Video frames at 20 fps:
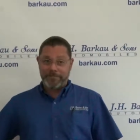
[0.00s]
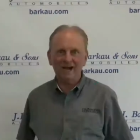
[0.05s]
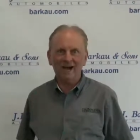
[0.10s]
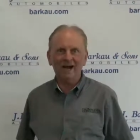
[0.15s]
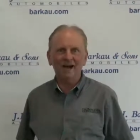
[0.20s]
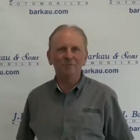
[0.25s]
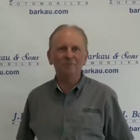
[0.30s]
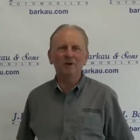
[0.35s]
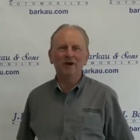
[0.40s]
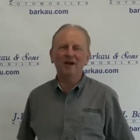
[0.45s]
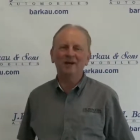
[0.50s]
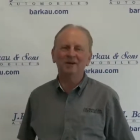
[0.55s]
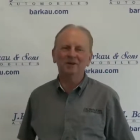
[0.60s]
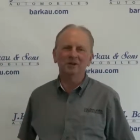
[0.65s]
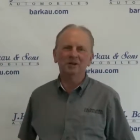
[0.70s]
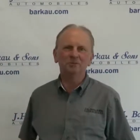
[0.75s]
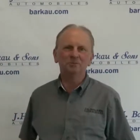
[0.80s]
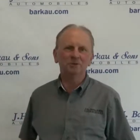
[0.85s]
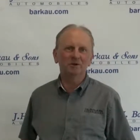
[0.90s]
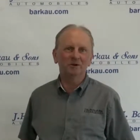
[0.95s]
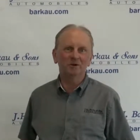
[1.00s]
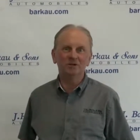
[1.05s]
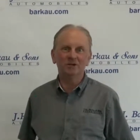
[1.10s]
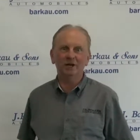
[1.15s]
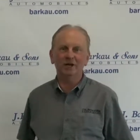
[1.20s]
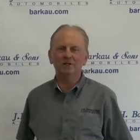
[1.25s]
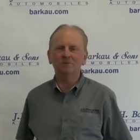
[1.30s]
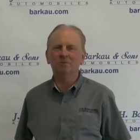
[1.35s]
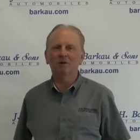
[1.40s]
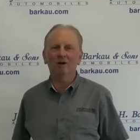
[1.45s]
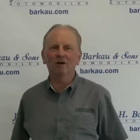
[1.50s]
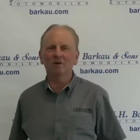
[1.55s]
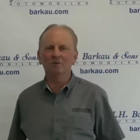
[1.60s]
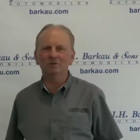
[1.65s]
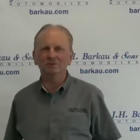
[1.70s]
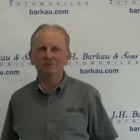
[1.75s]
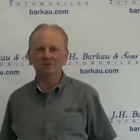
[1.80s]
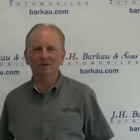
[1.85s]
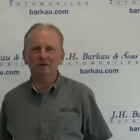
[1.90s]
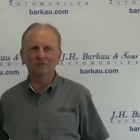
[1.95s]
Hi, Pat Gillespie here, J.H.
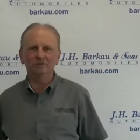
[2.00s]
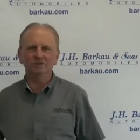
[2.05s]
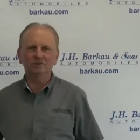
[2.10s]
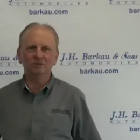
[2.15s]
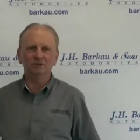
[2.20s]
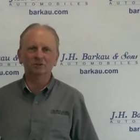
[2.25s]
Barkau Sons.